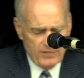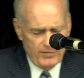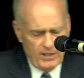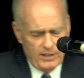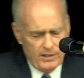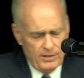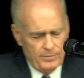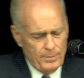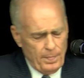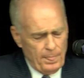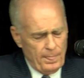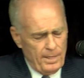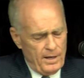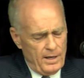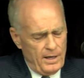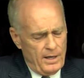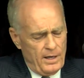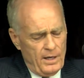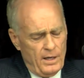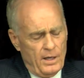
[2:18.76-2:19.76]
of it.
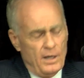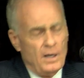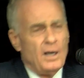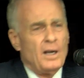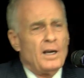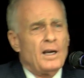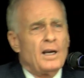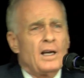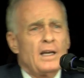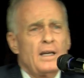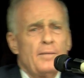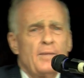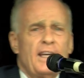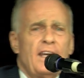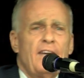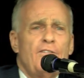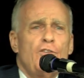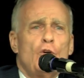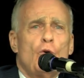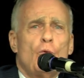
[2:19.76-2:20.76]
Let me
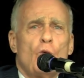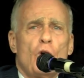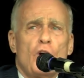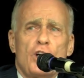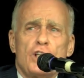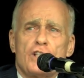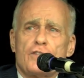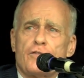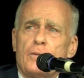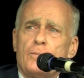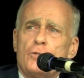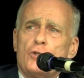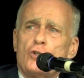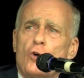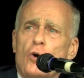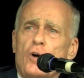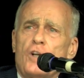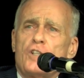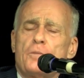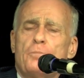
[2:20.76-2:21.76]
give you words from
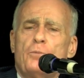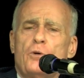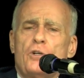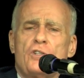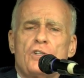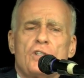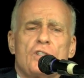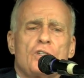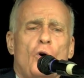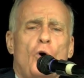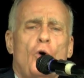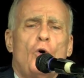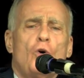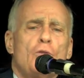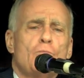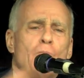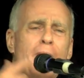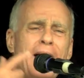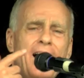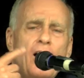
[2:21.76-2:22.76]
George Bush's
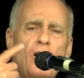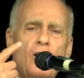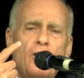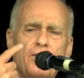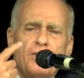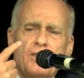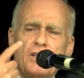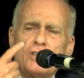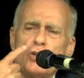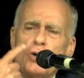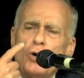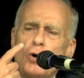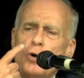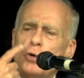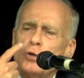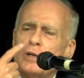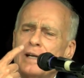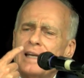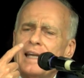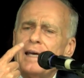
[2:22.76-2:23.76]
own mouth, his
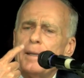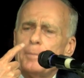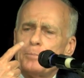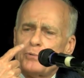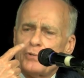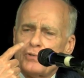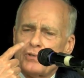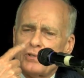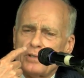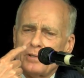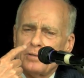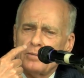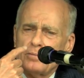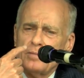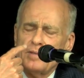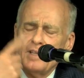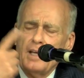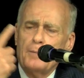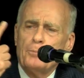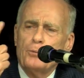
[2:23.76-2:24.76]
own lips,
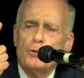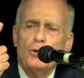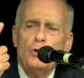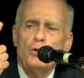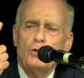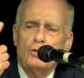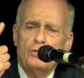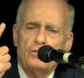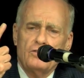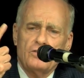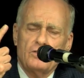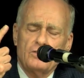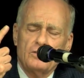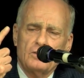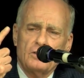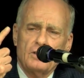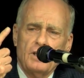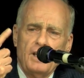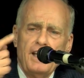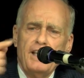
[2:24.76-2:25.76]
that prove
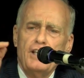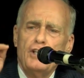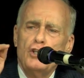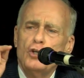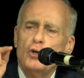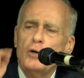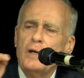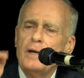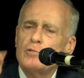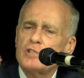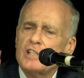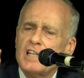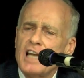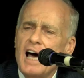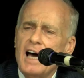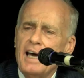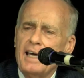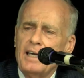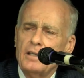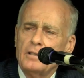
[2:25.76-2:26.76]
he knew he was
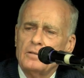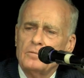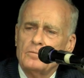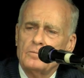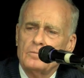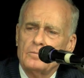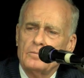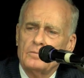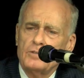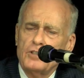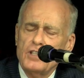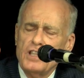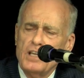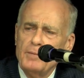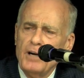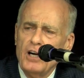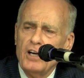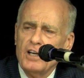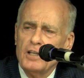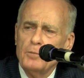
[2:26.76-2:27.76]
lying to the
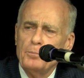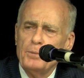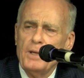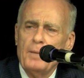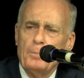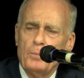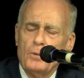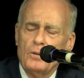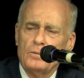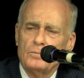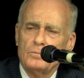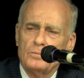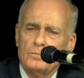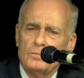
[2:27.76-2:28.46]
American people